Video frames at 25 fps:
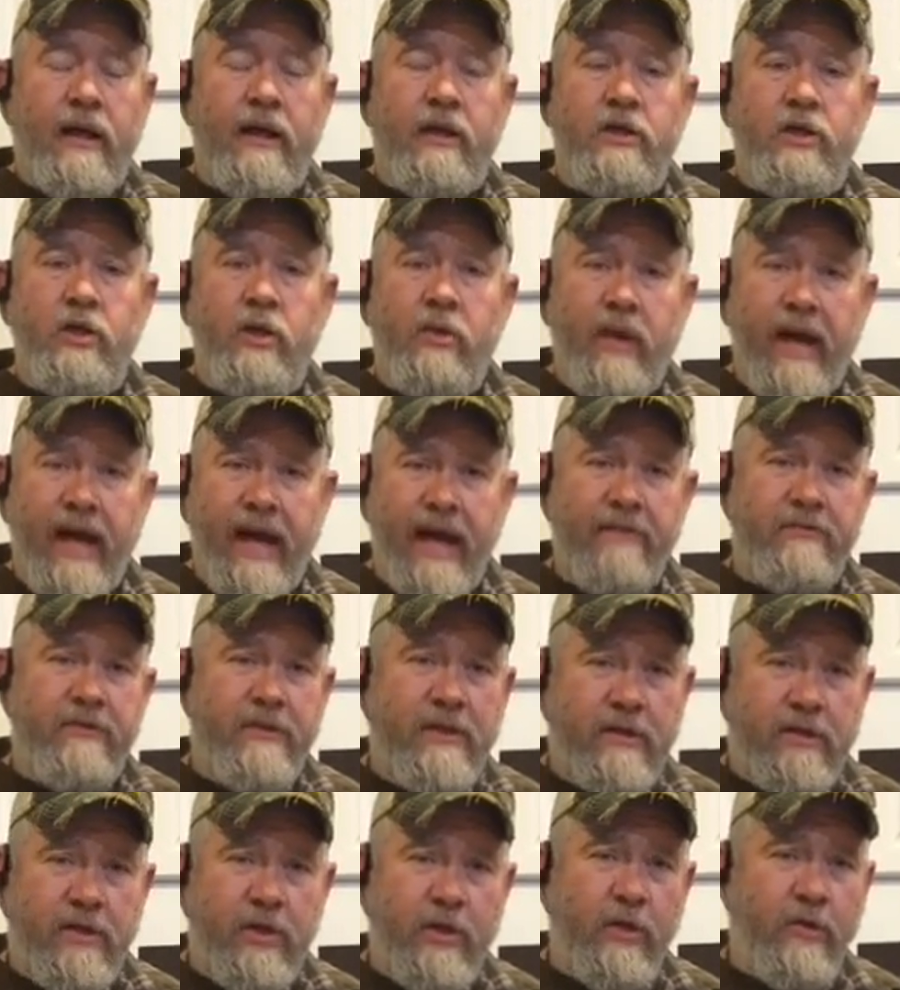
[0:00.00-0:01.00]
You have
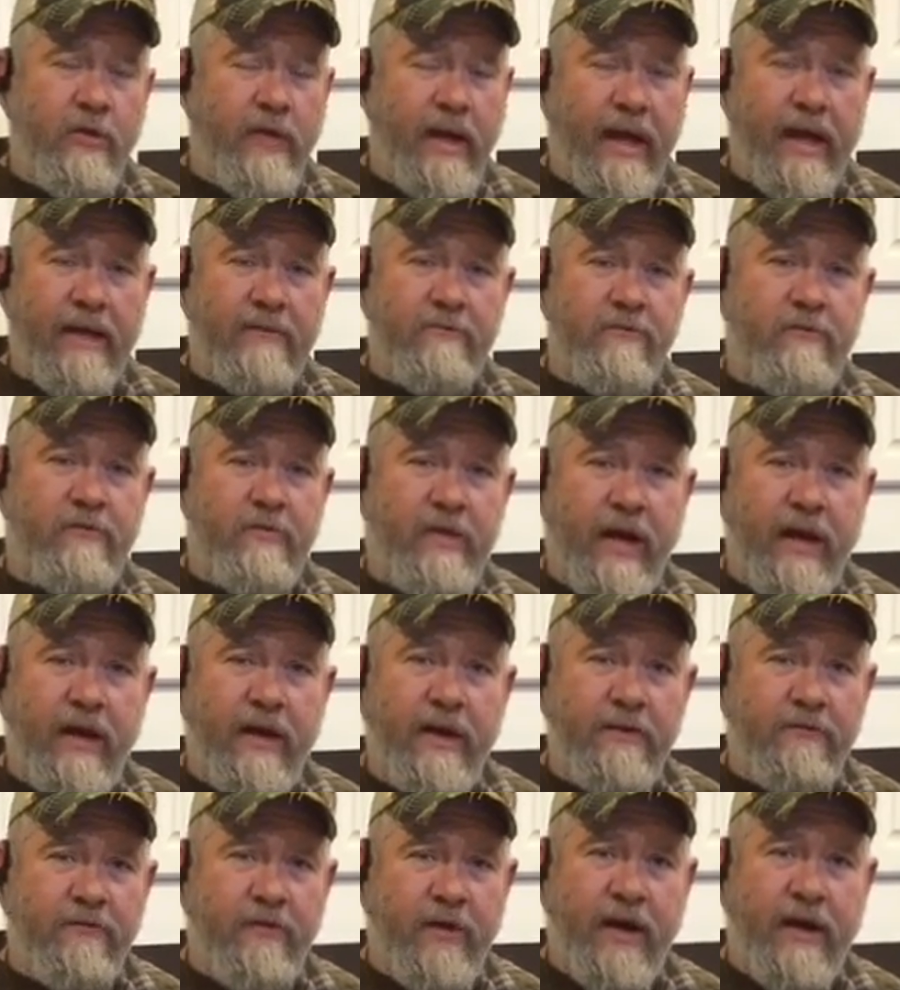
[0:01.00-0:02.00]
to do that
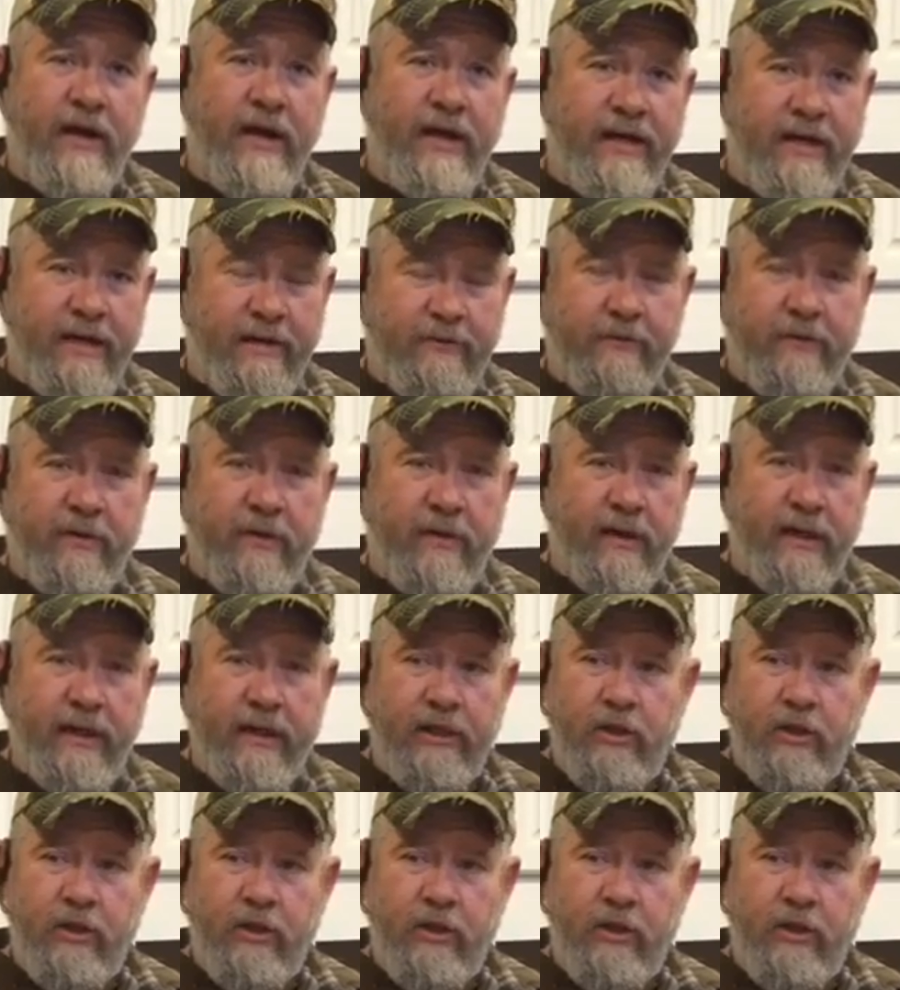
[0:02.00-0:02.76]
very, very differently.